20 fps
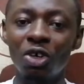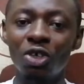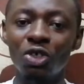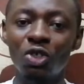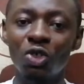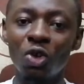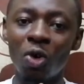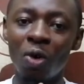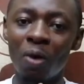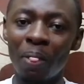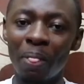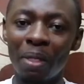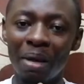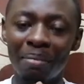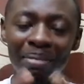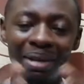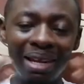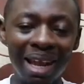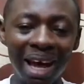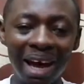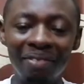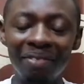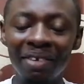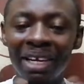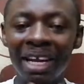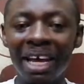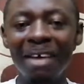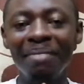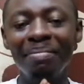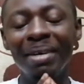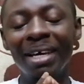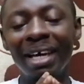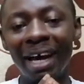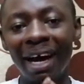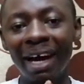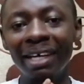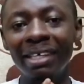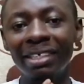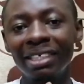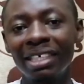also be loving and be
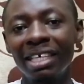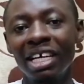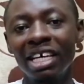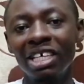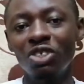kind